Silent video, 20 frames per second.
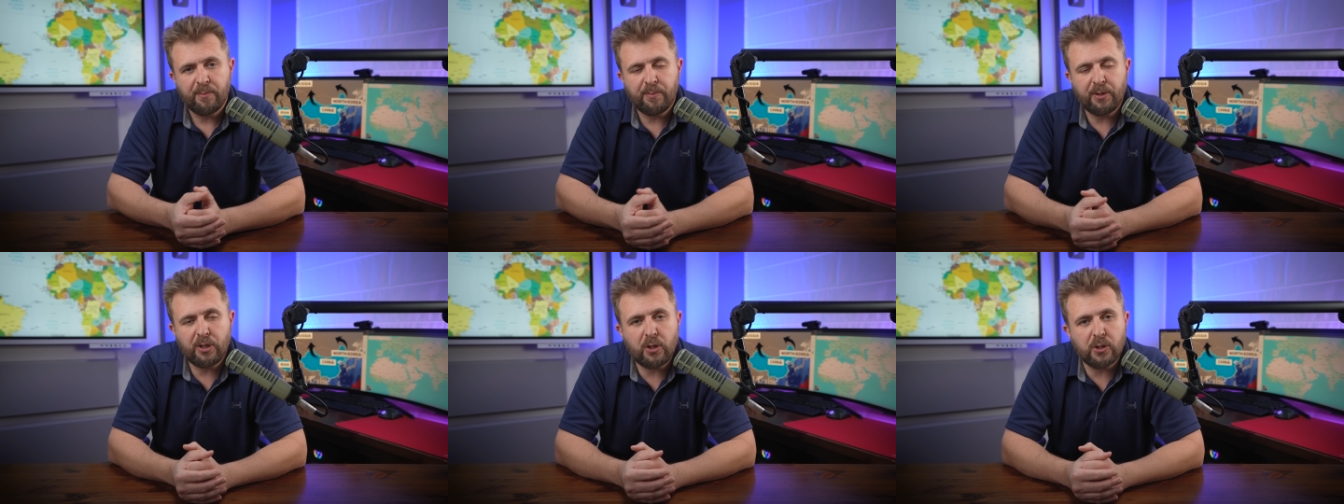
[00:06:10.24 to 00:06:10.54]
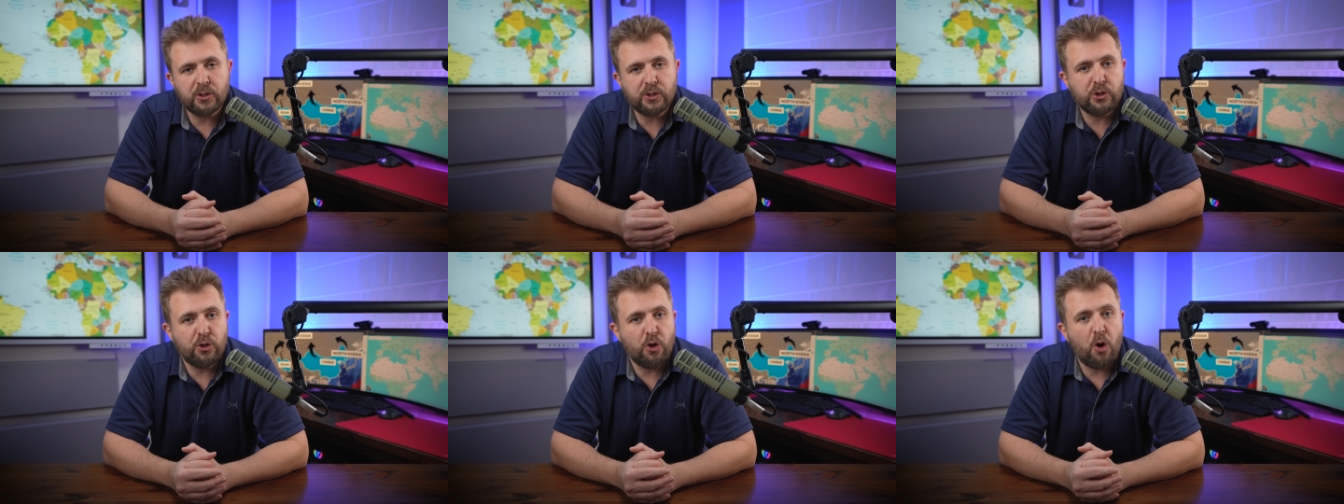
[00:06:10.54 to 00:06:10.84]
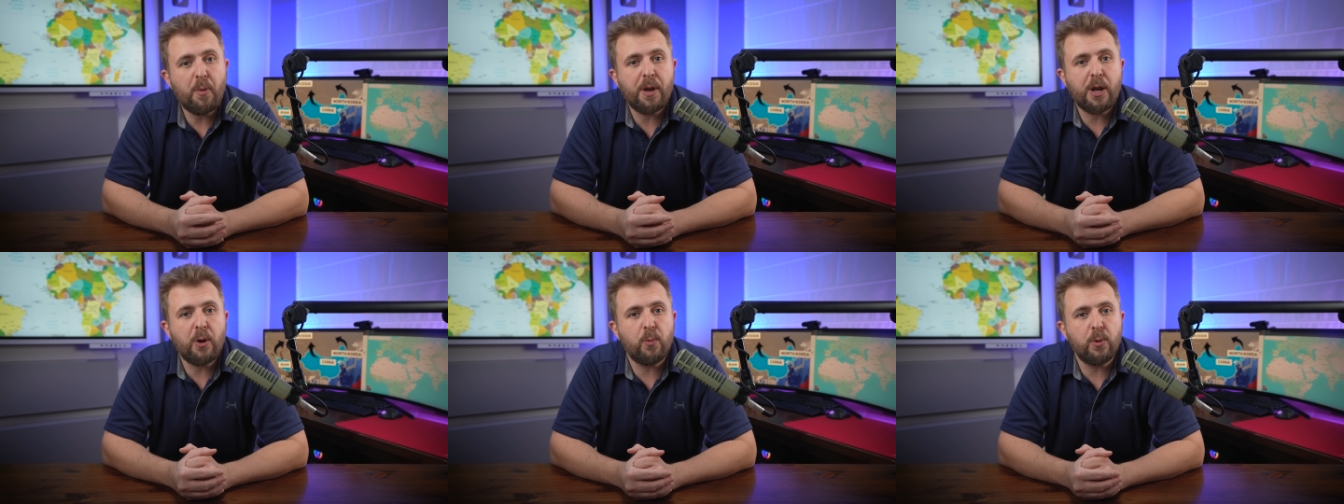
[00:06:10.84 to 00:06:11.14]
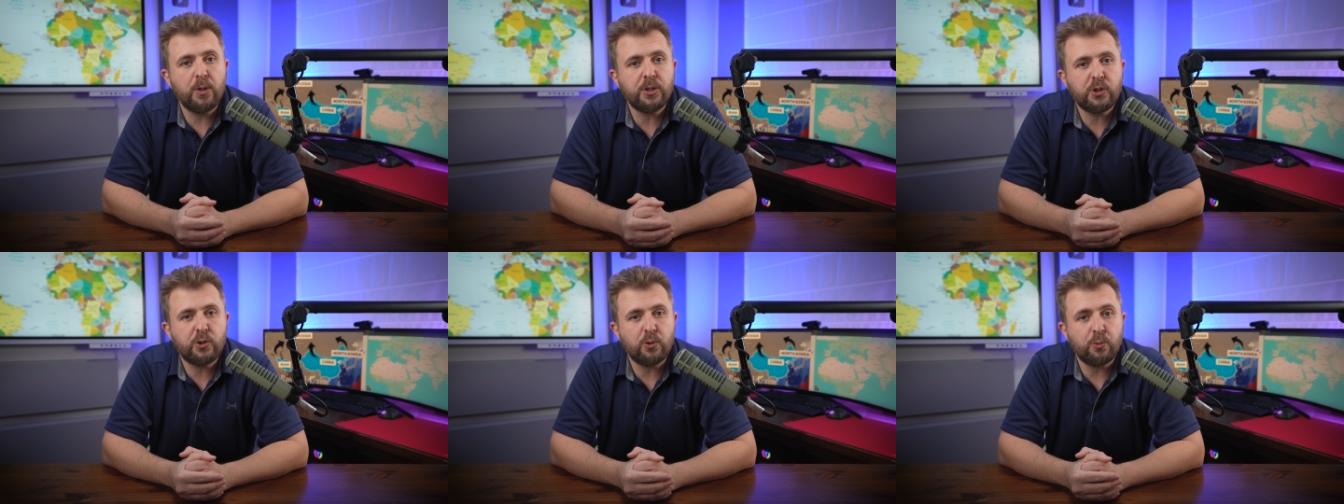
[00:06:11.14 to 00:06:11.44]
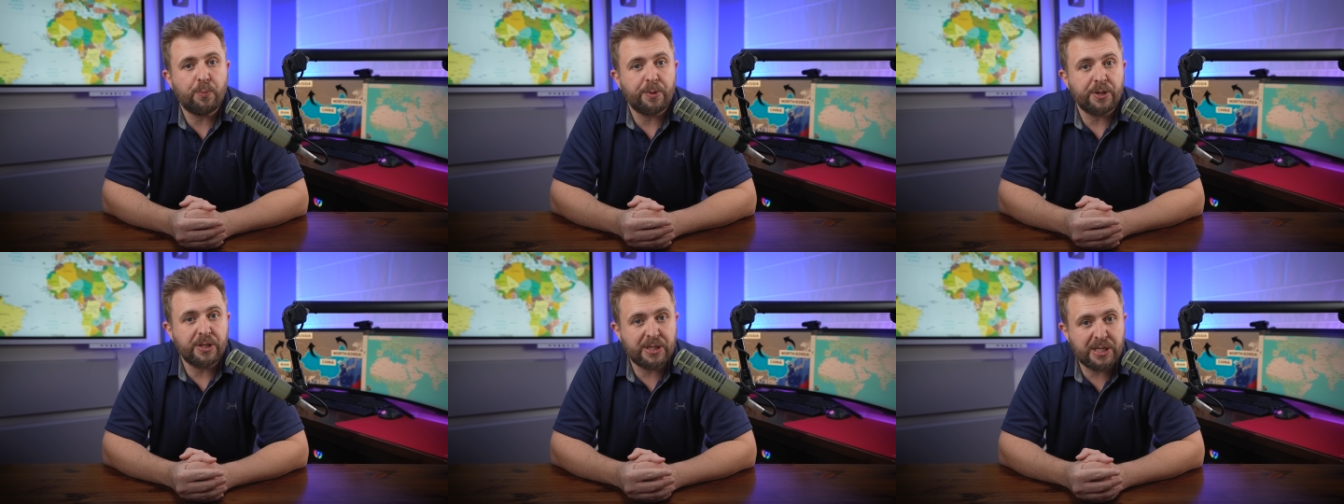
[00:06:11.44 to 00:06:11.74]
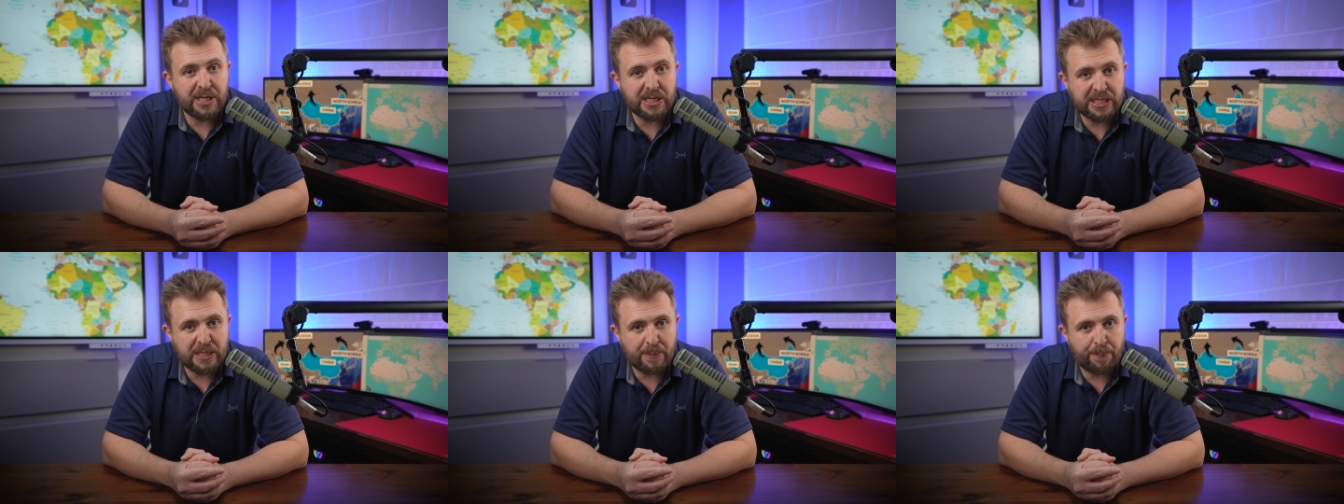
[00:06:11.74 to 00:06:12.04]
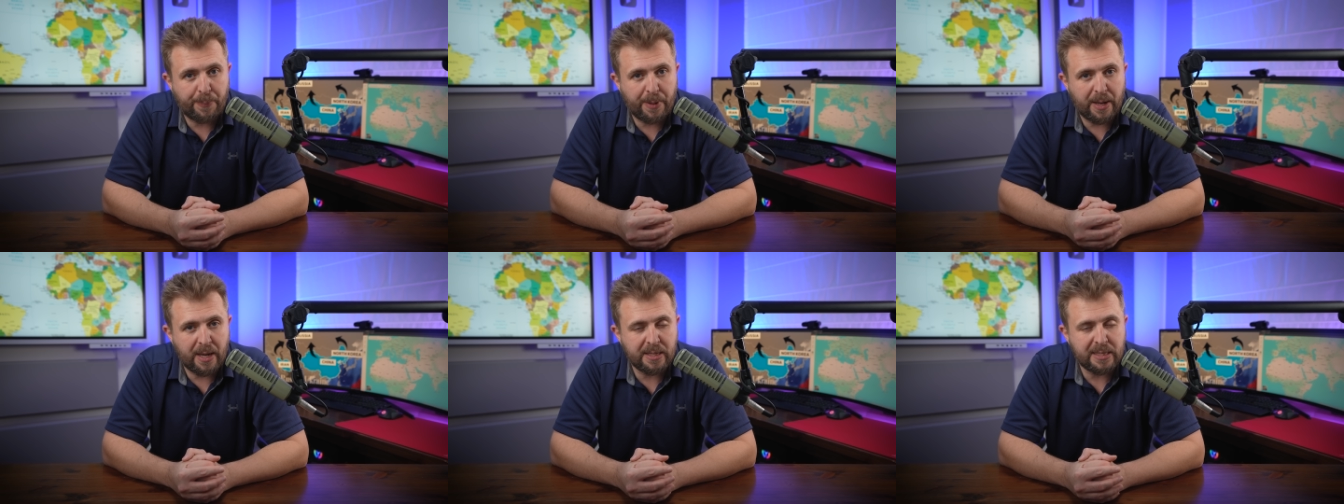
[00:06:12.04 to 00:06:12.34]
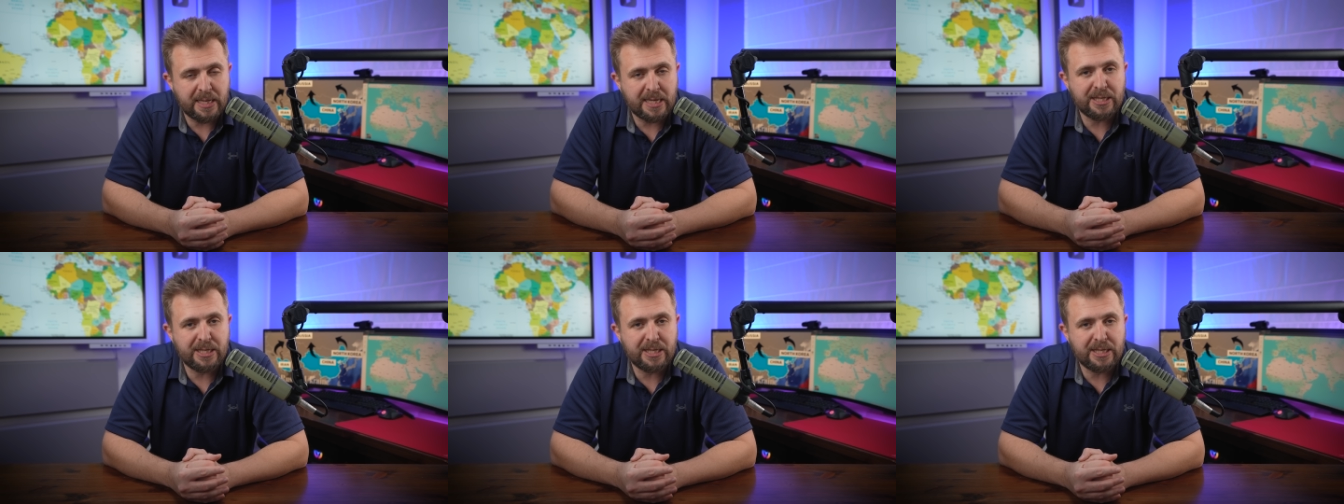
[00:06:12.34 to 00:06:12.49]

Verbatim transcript: because nobody wants to participate